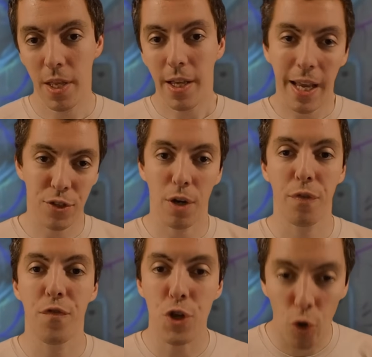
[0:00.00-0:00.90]
is our
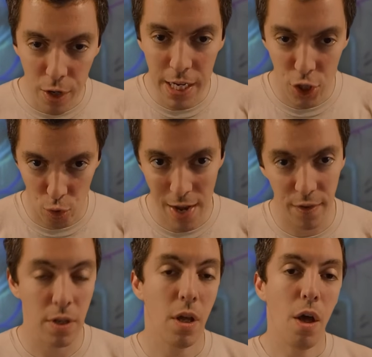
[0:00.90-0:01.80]
Fury
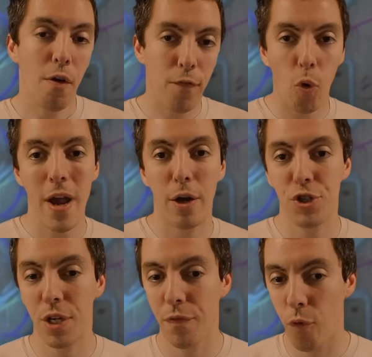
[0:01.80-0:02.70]
Draven, 4 energy
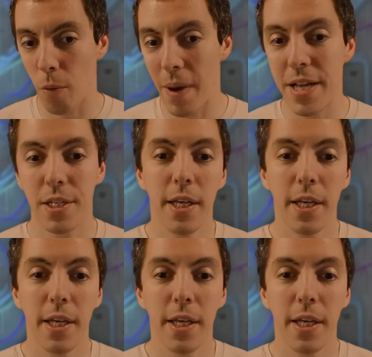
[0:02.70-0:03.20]
and 4 might.